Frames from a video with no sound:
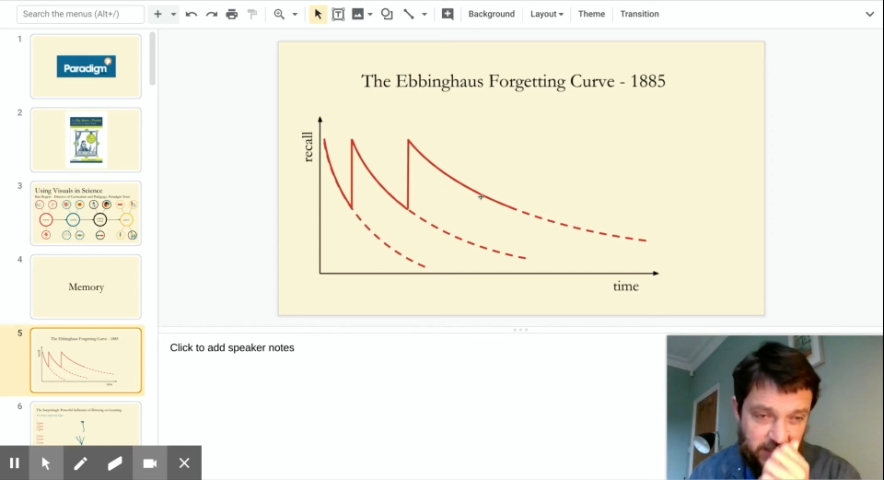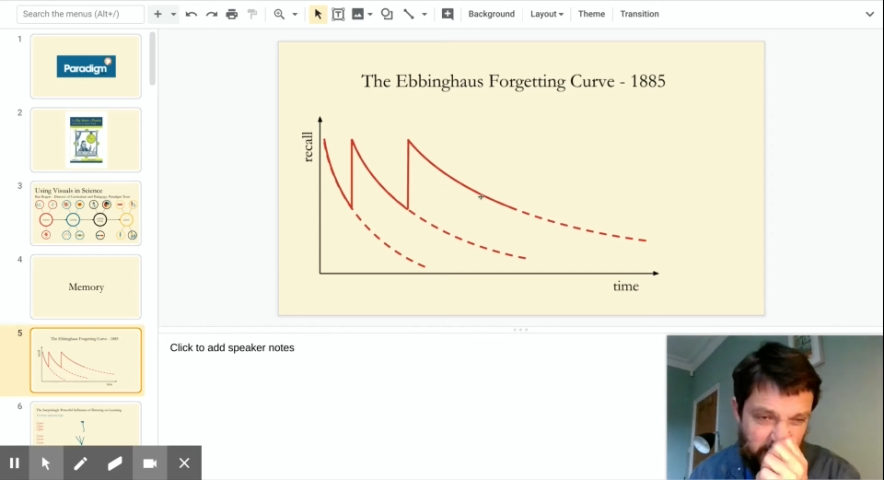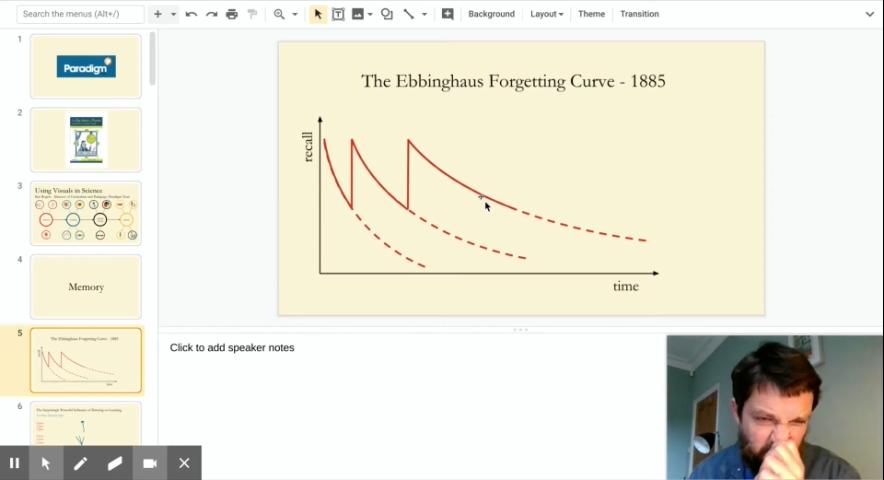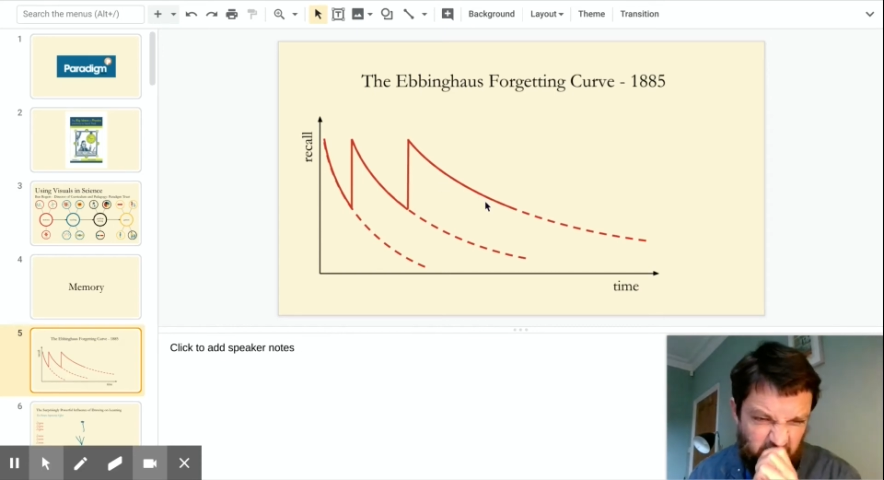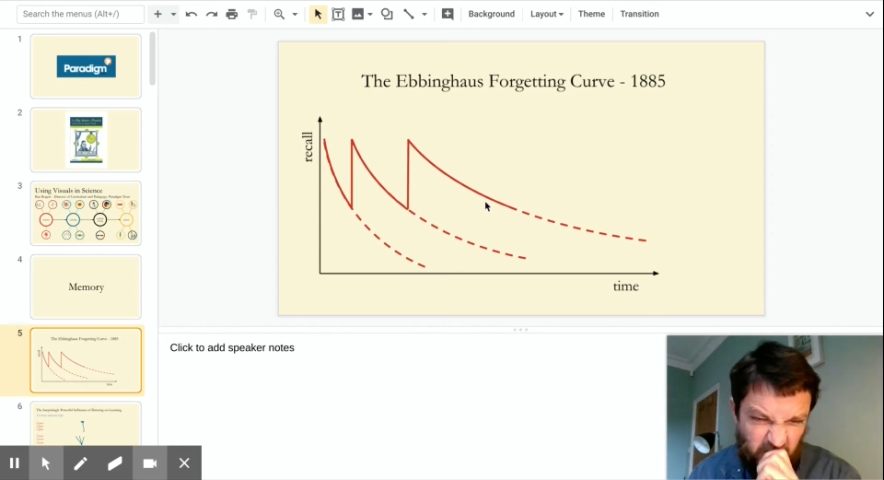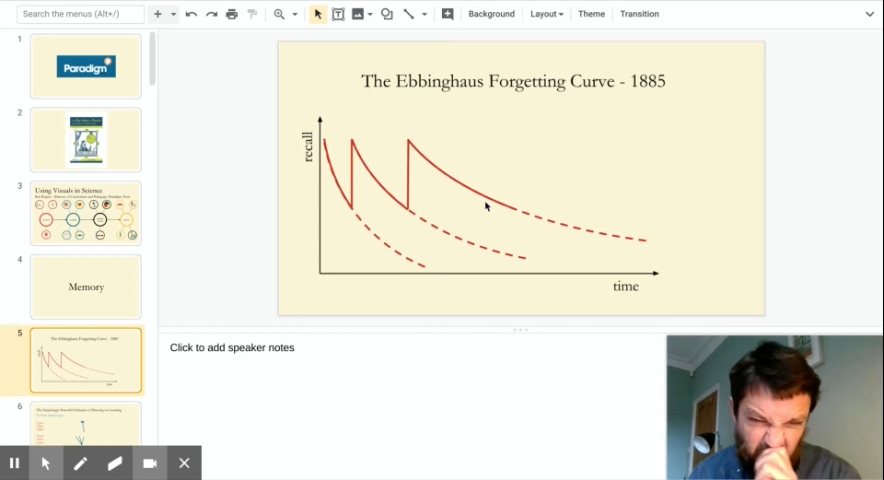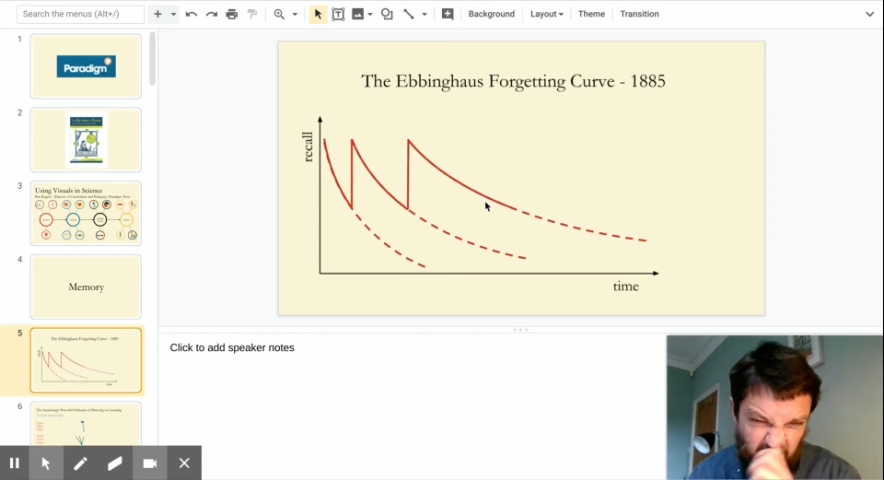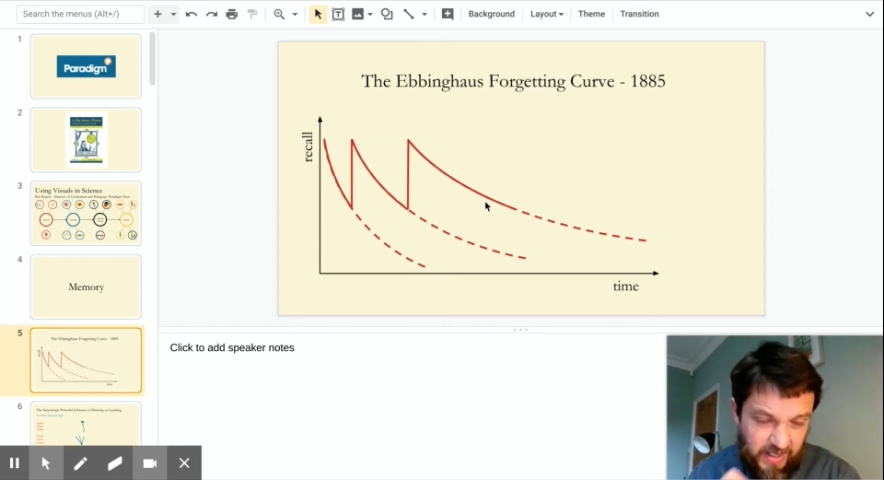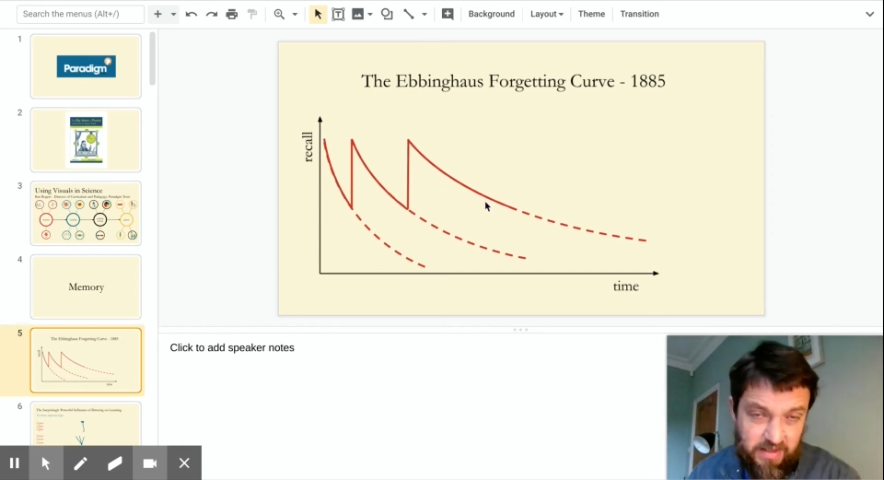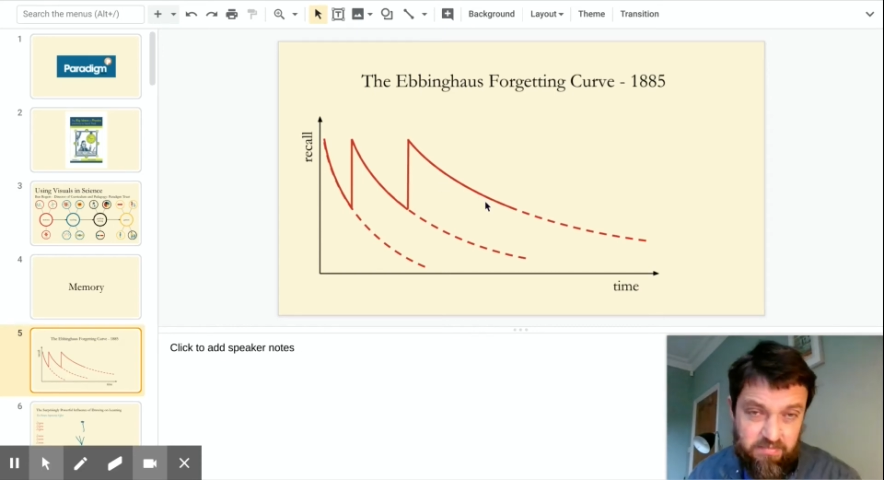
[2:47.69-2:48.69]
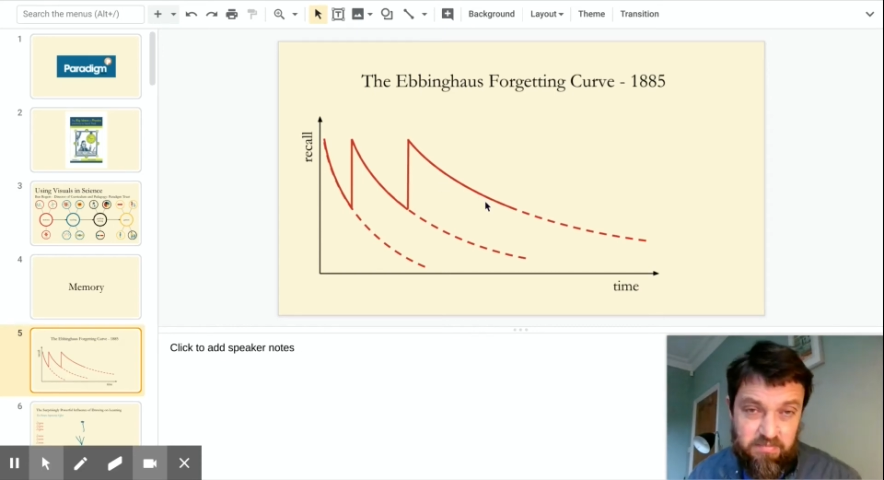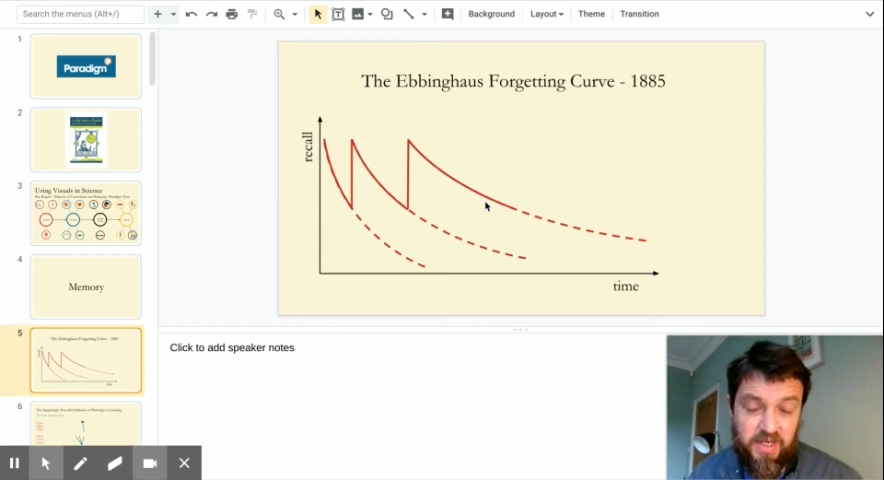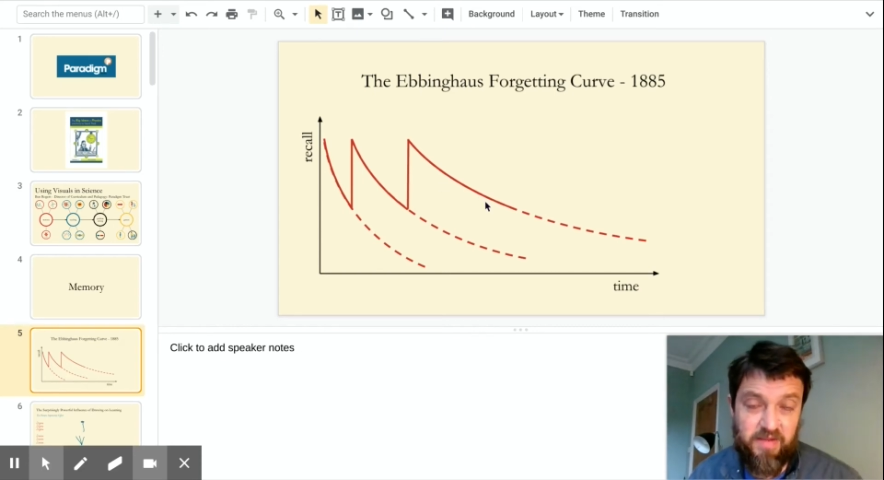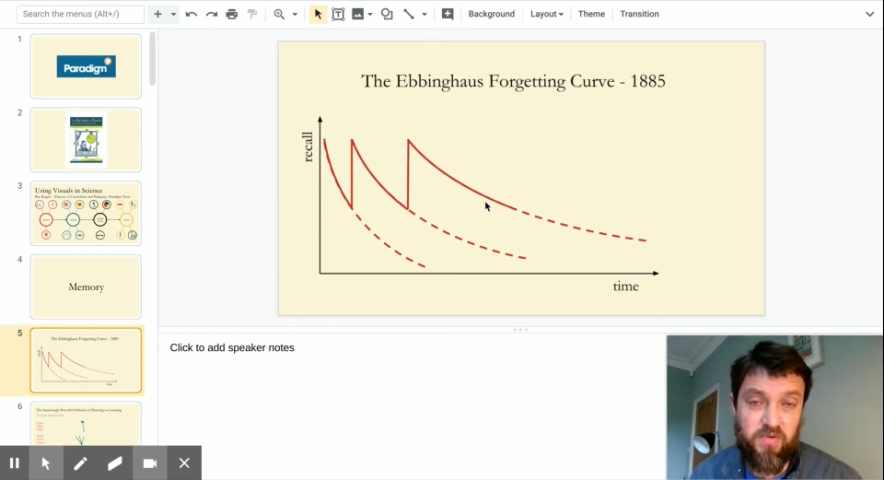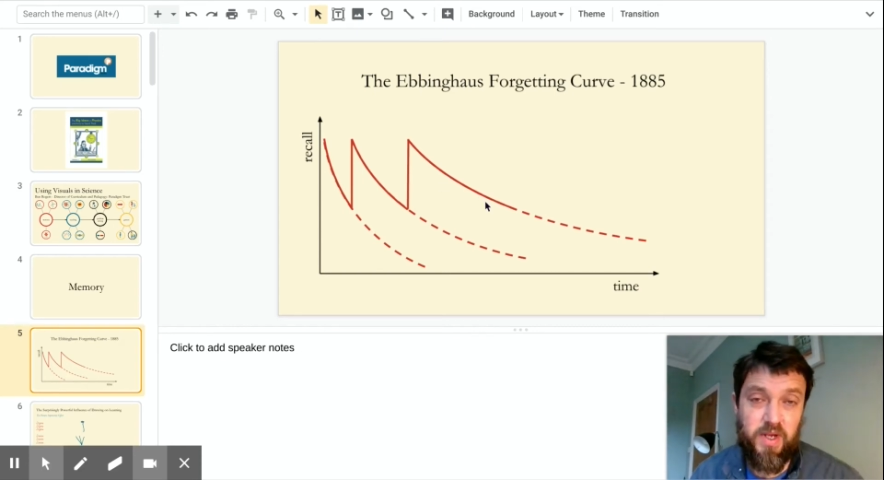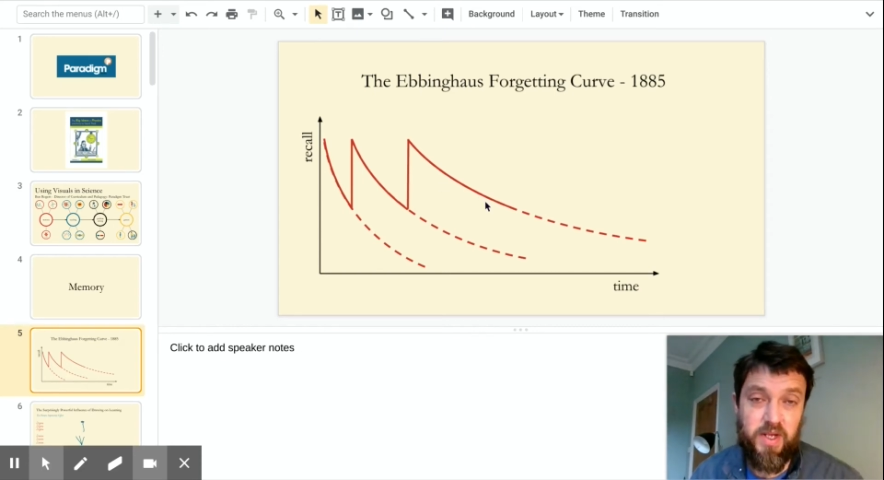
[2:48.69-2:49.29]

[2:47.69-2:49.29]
table song, and they've